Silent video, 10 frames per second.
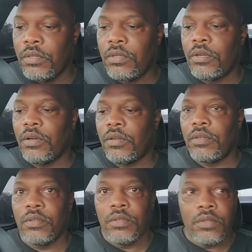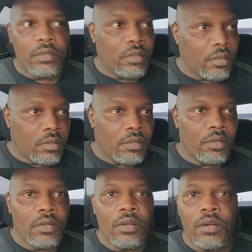You've arrived at your
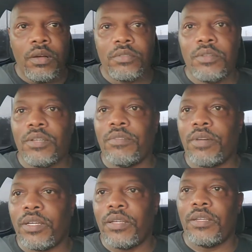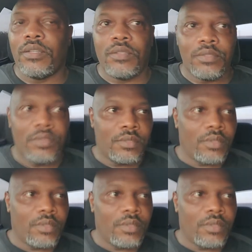destination. Oh, you live right here.